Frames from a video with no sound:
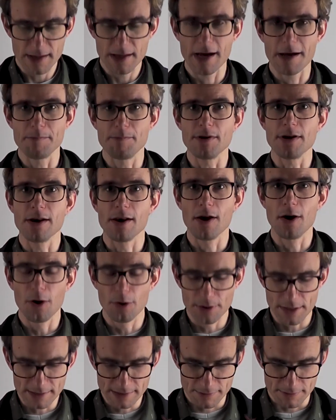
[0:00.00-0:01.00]
And
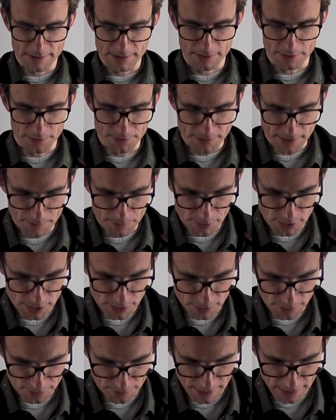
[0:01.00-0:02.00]
below that critical
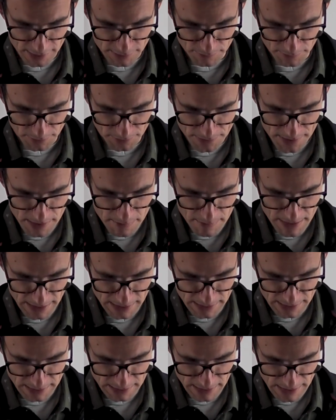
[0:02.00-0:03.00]
temperature, things will
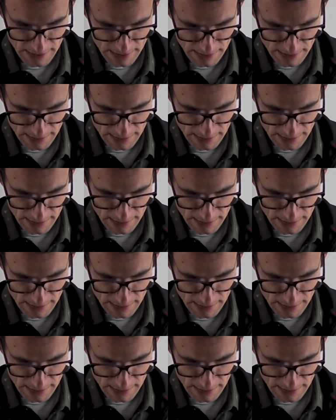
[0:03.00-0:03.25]
demix.